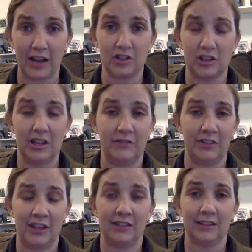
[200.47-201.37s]
actually, even
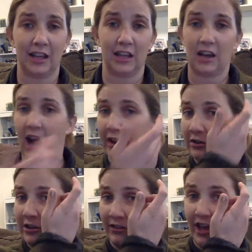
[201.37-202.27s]
things like
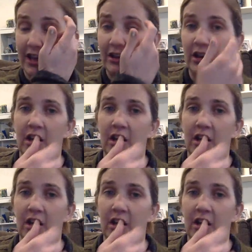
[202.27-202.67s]
iron and lead,